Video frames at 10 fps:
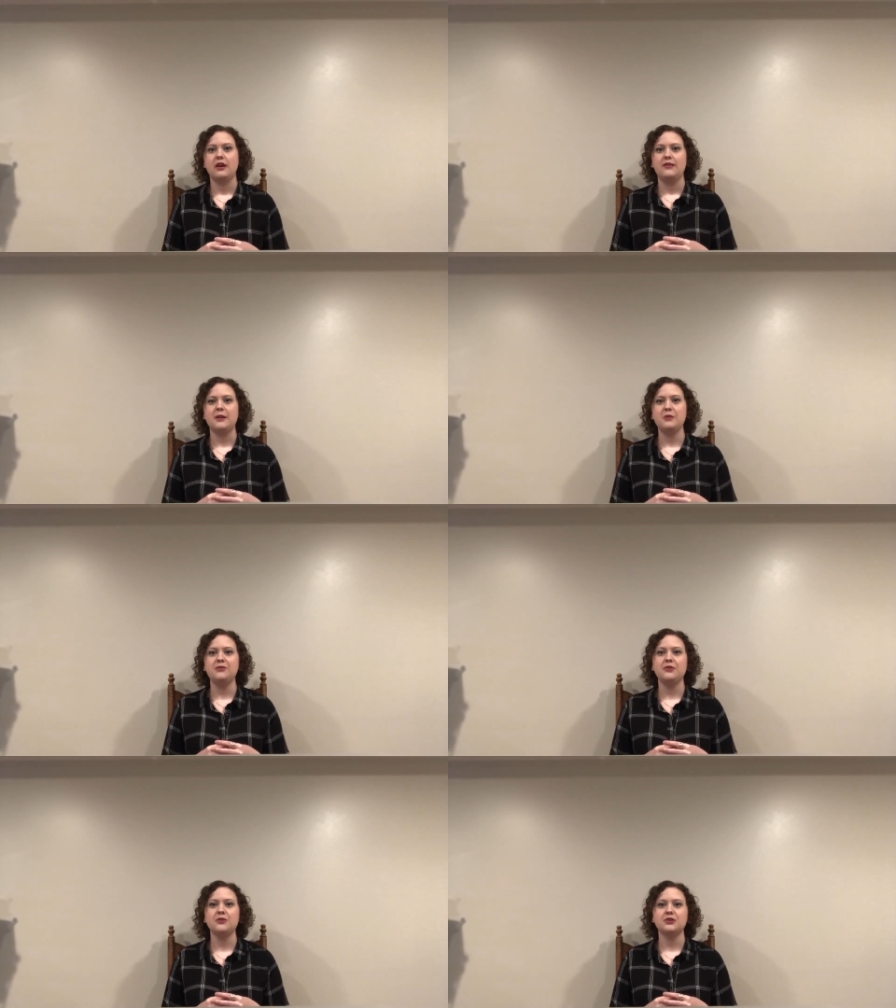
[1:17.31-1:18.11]
They may
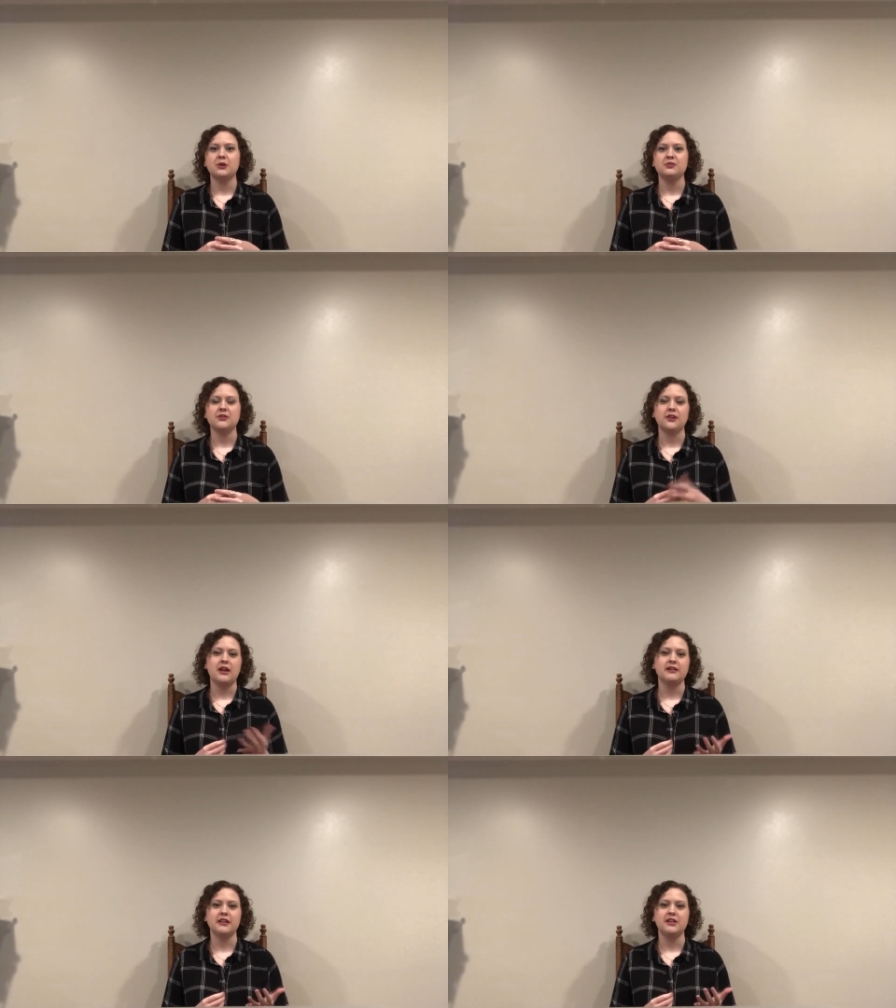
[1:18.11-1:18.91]
feel the terms have
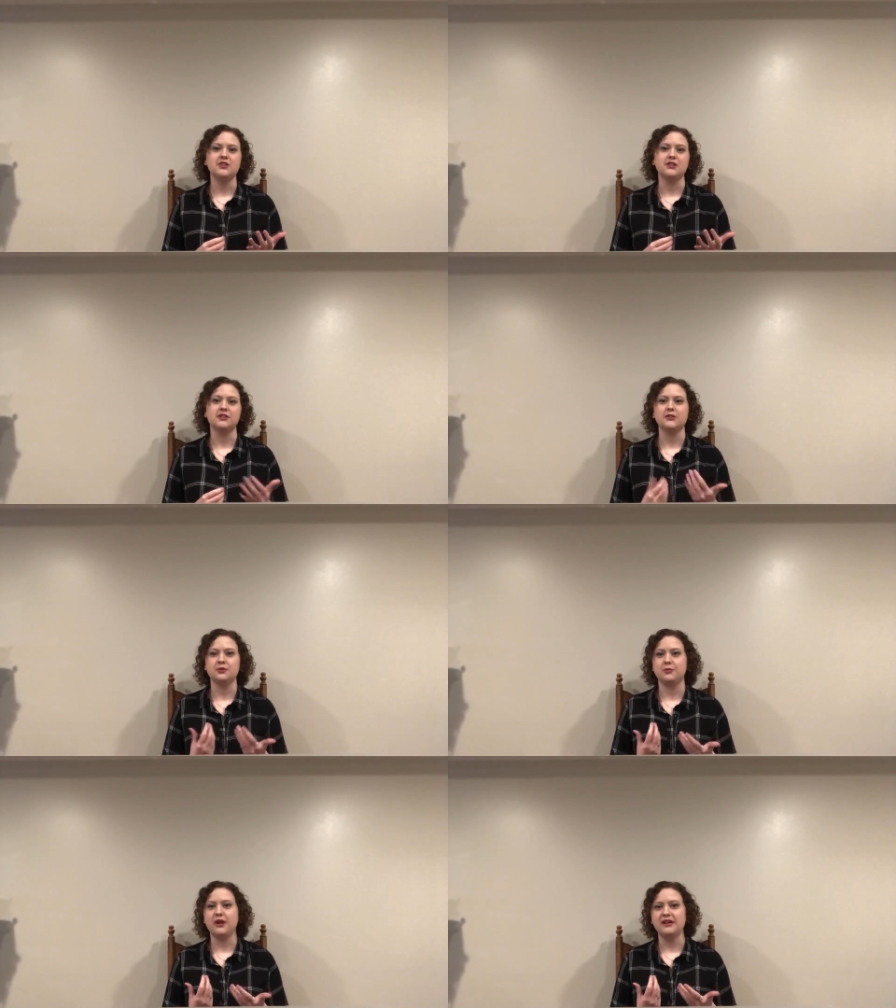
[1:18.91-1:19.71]
connotations that don't
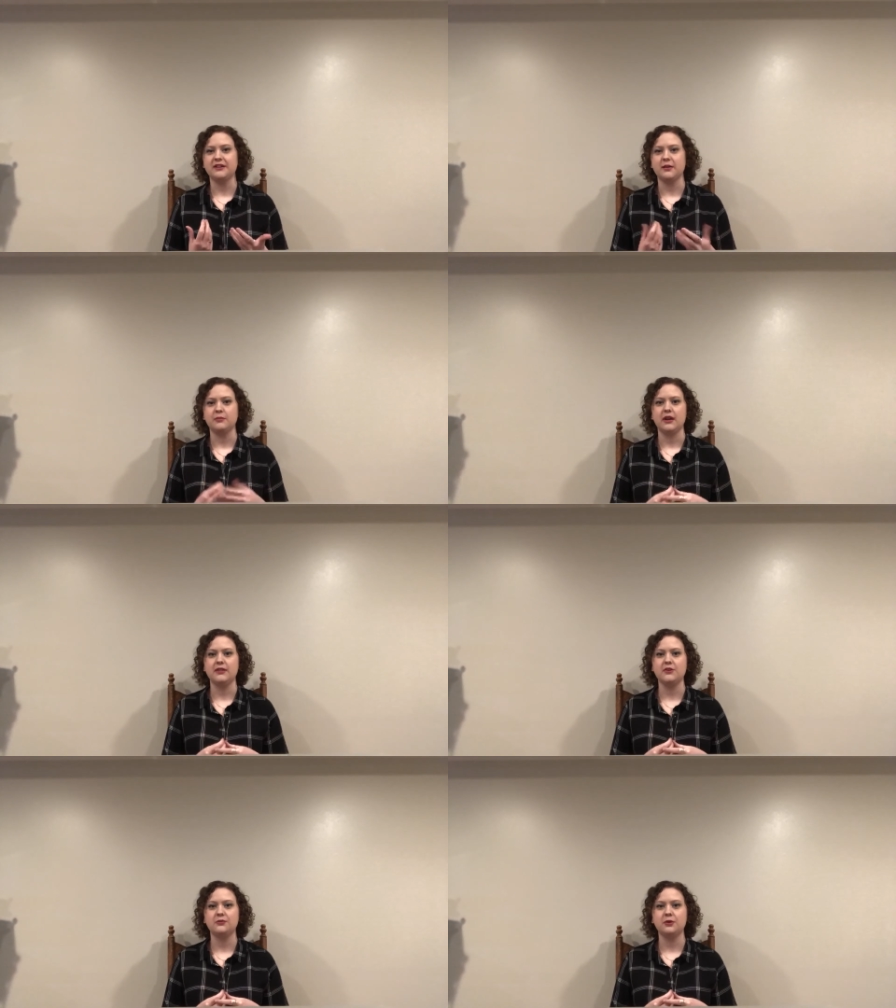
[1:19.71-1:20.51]
apply to them, and
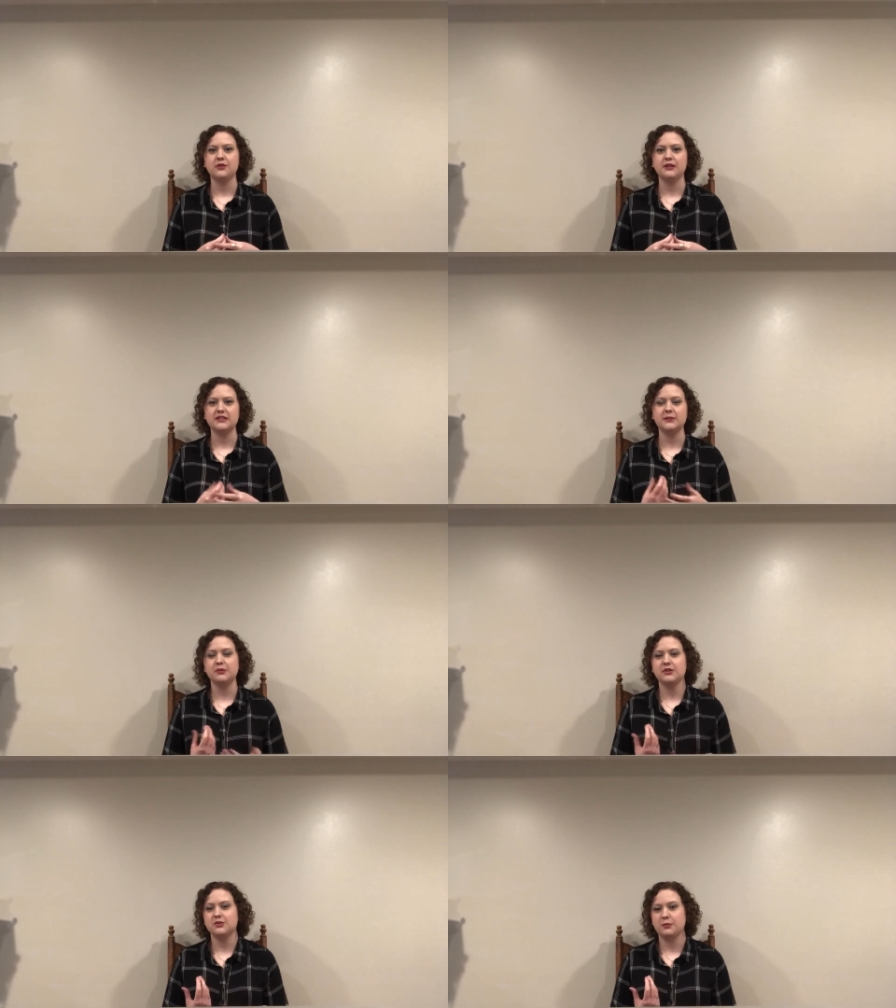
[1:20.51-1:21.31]
therefore they simply
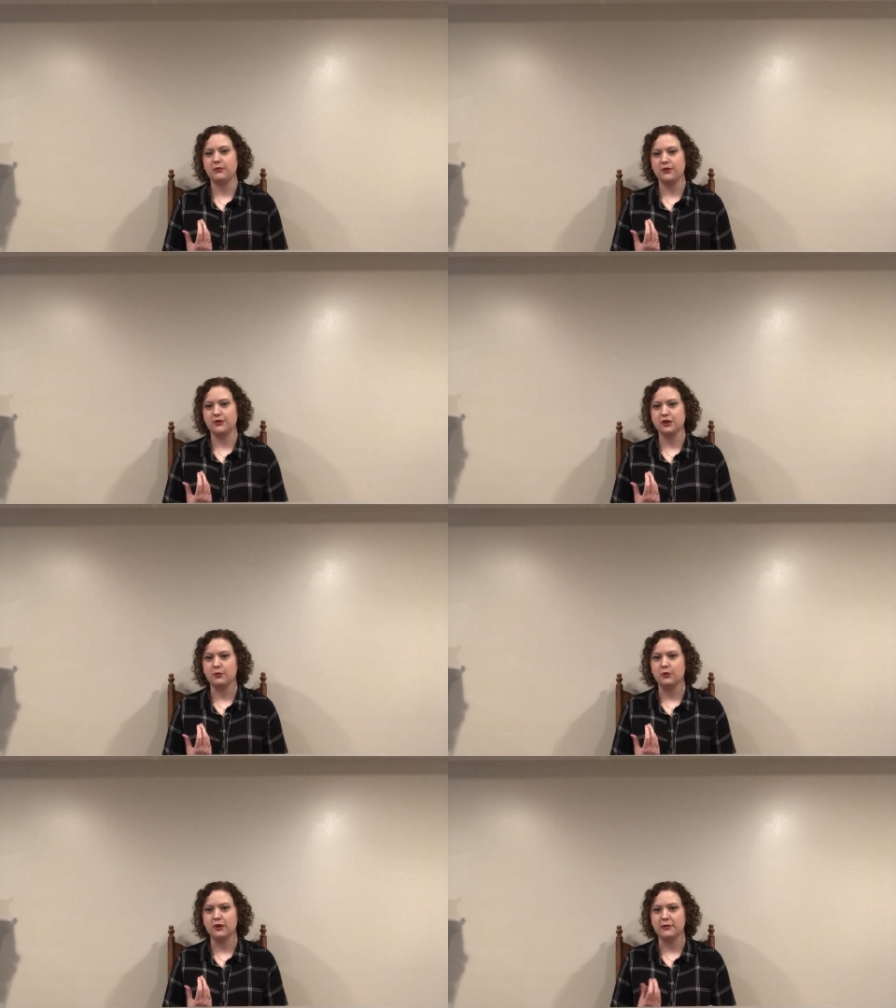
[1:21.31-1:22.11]
just prefer the term
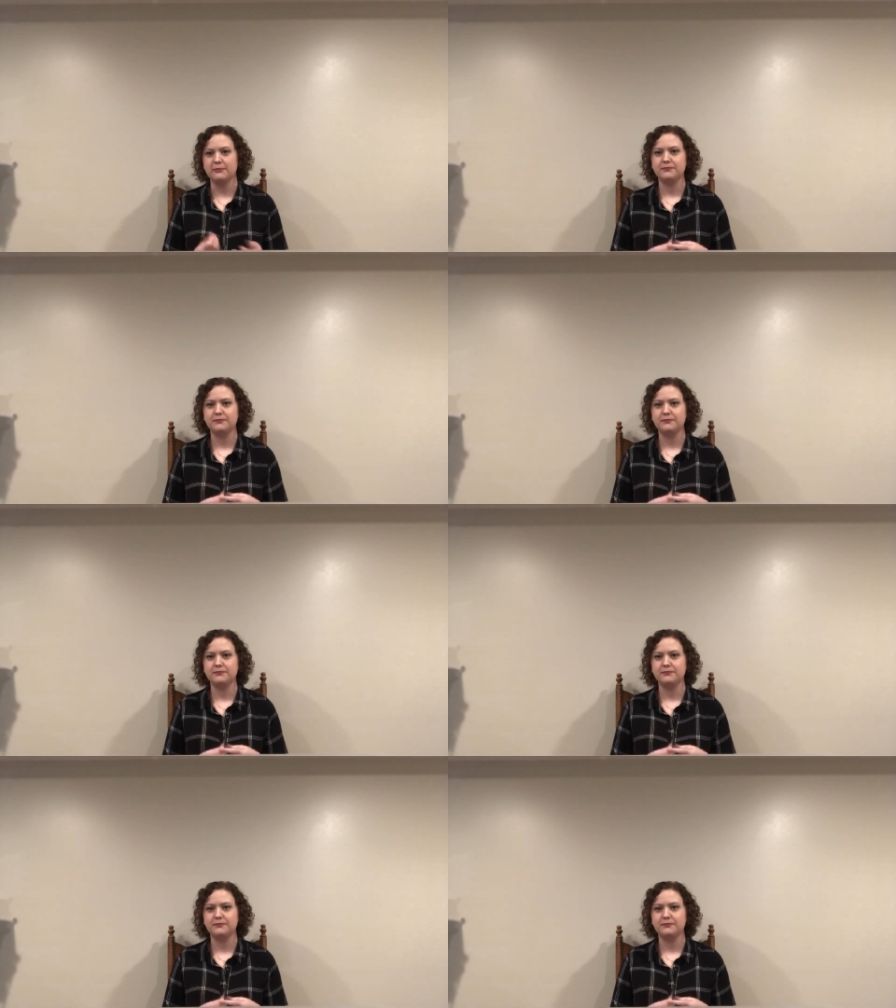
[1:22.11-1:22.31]
queer.